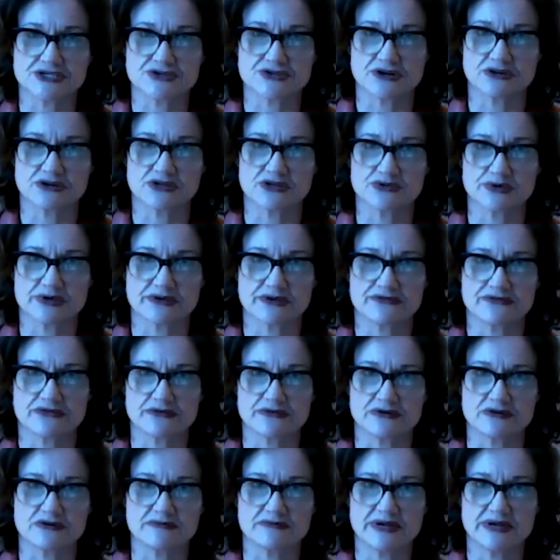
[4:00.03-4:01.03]
I struggled with
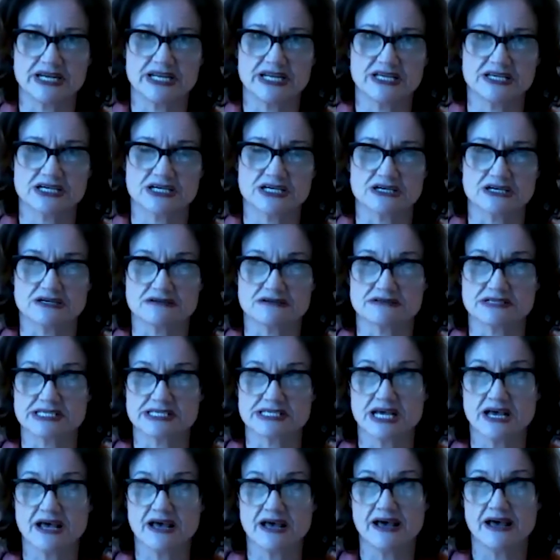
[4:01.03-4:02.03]
for many
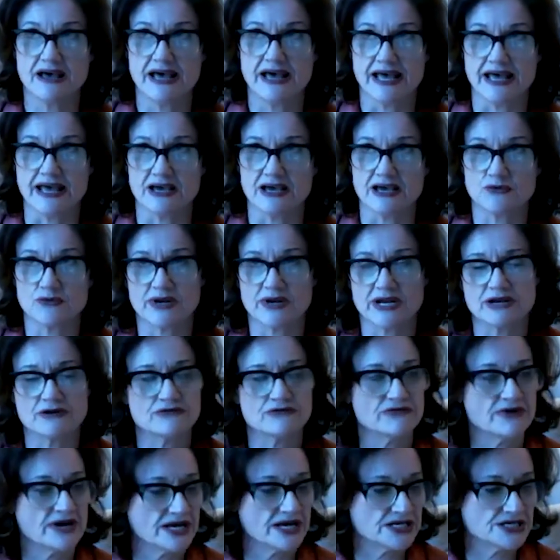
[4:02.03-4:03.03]
years. And when I
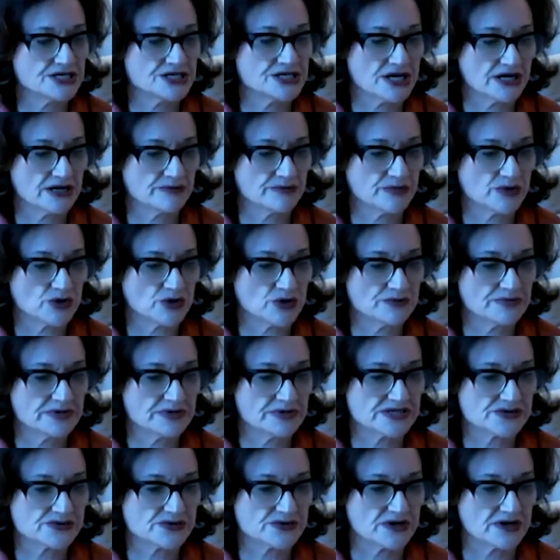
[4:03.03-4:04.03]
read John
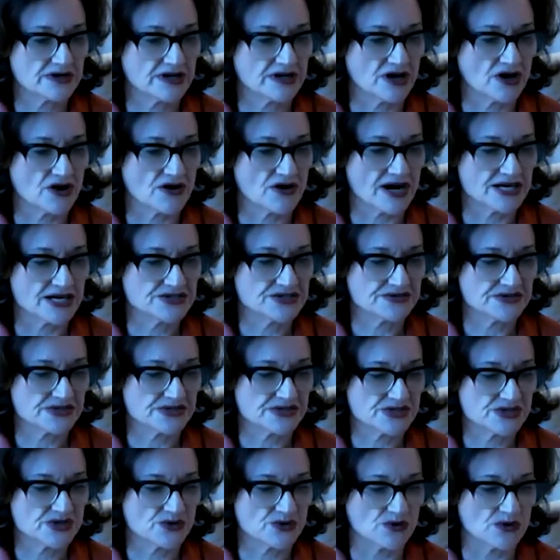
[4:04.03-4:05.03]
Bowlby's work in
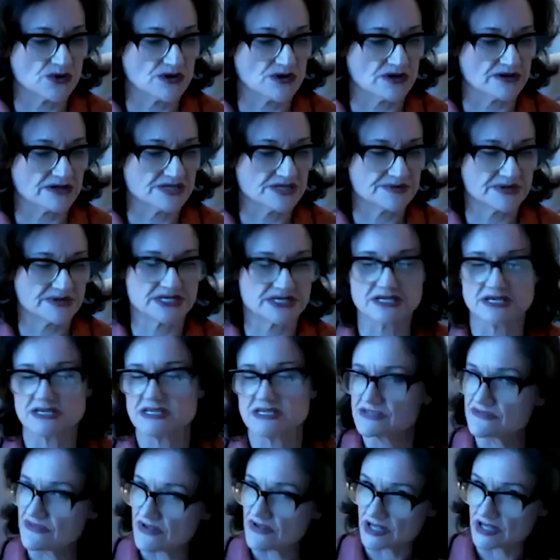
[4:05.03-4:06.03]
graduate school, especially
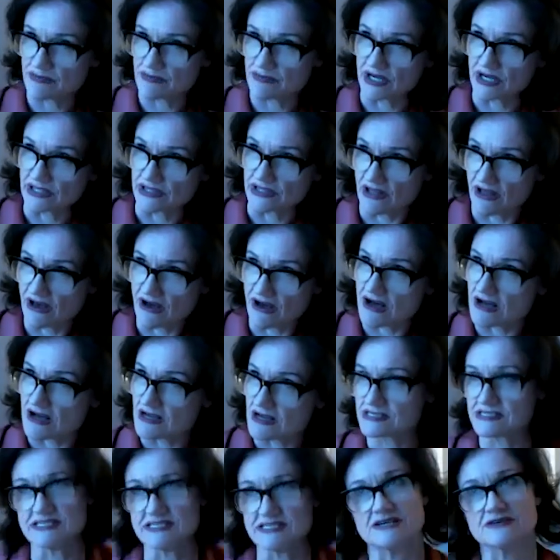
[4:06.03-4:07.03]
his volume on
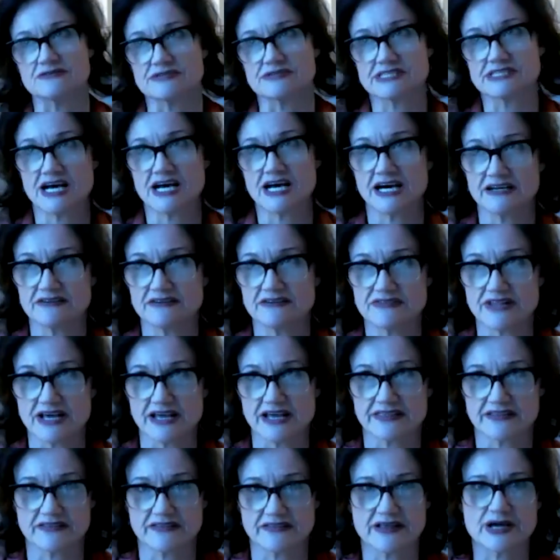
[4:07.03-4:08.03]
loss, it was kind of
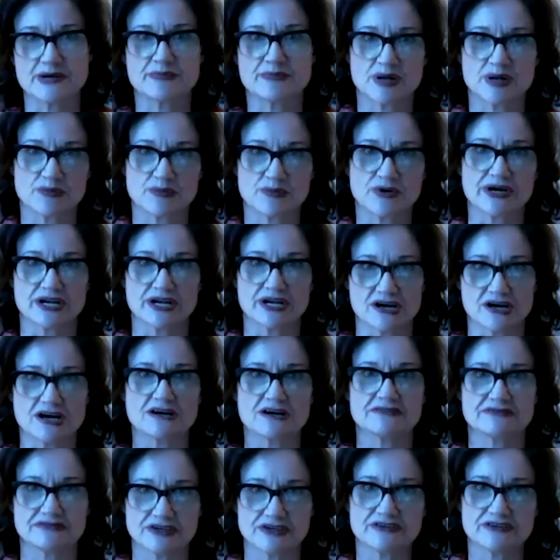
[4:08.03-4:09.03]
like the light bulb went
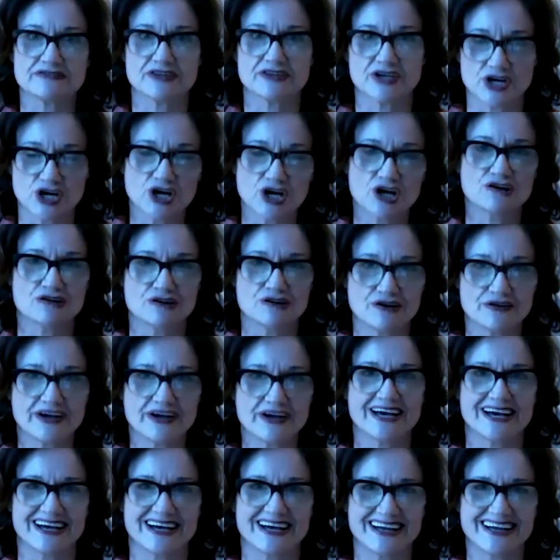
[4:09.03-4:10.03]
off of,
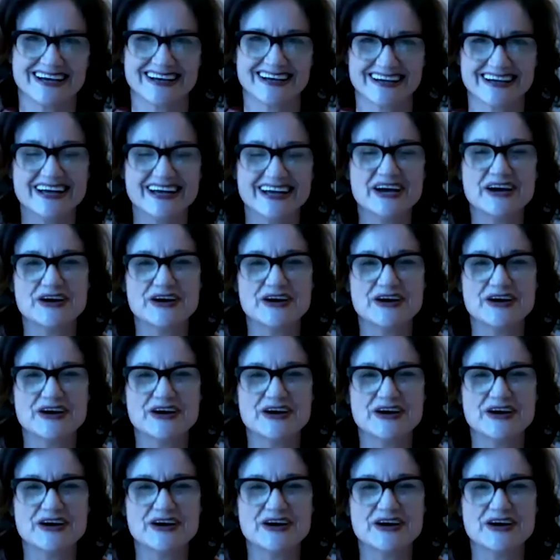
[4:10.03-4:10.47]
okay,